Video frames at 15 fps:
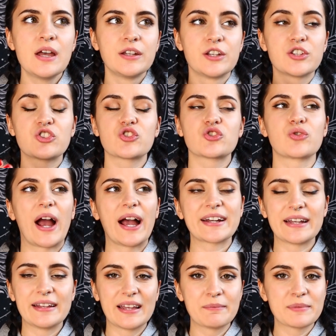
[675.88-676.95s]

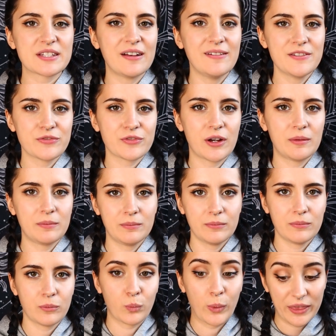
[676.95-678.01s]
distracting themselves
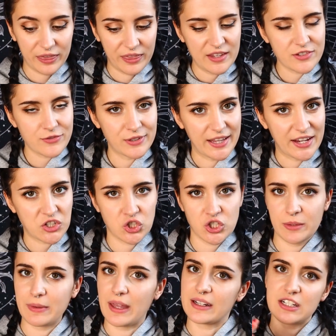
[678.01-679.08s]
from with this
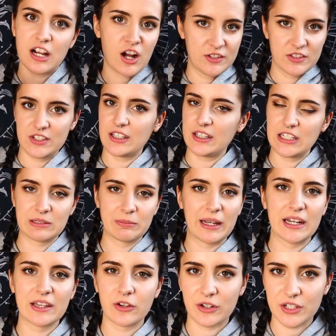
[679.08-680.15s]
relationship that constantly
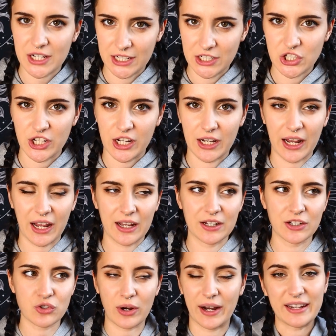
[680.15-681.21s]
demanded their attention
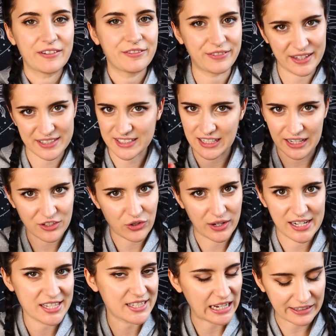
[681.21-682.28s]
and trying to fix it,
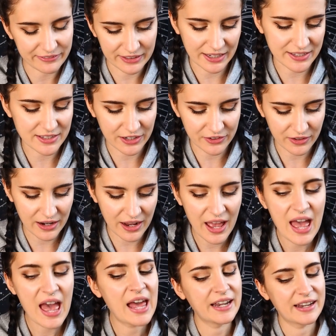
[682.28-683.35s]
trying to save it, et cetera.
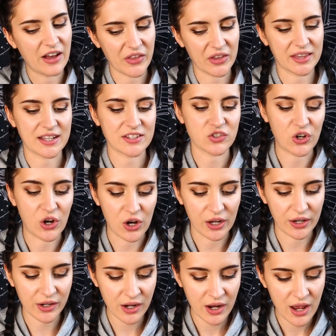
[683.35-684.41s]
Now that that's
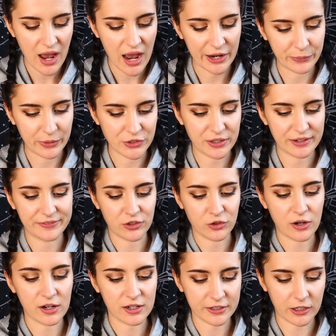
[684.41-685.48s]
gone, I wonder if the
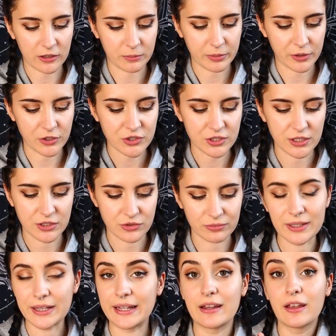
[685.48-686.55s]
crocodile person is
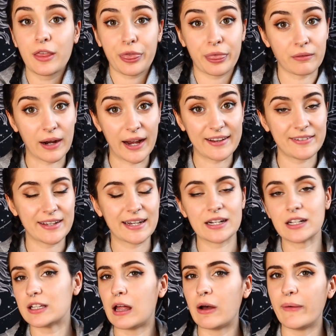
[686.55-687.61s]
really thriving
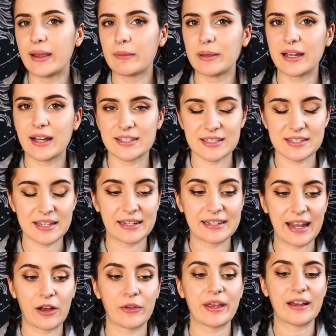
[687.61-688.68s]
and glowing because it's like
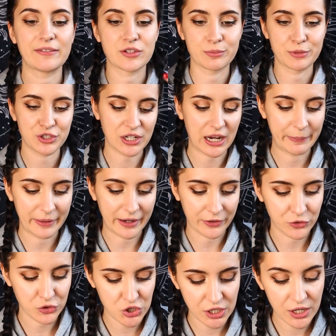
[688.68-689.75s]
now they have so much time and
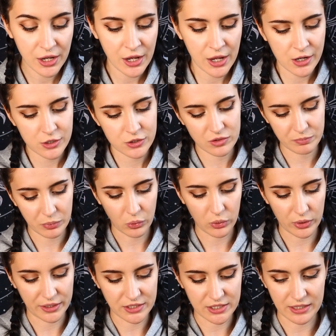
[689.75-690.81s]
energy to
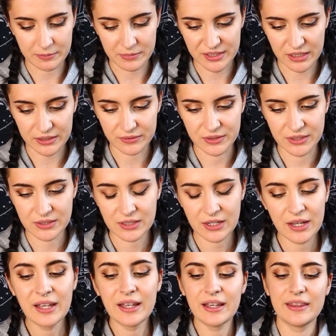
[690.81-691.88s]
pour into themselves.
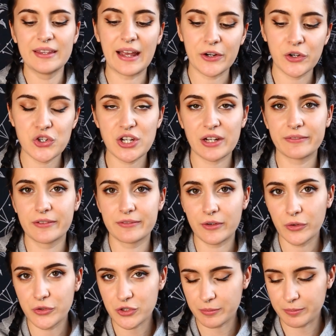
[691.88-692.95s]
The energy of the
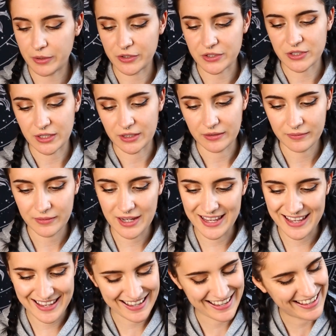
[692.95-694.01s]
vulture person
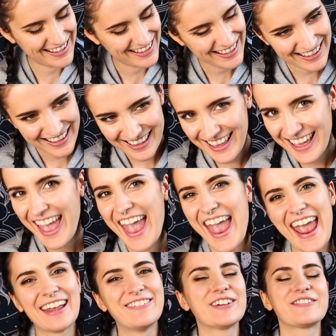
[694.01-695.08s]

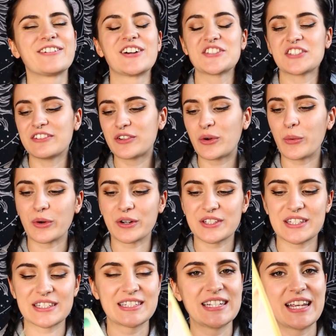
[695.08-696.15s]
in reverse, of course, is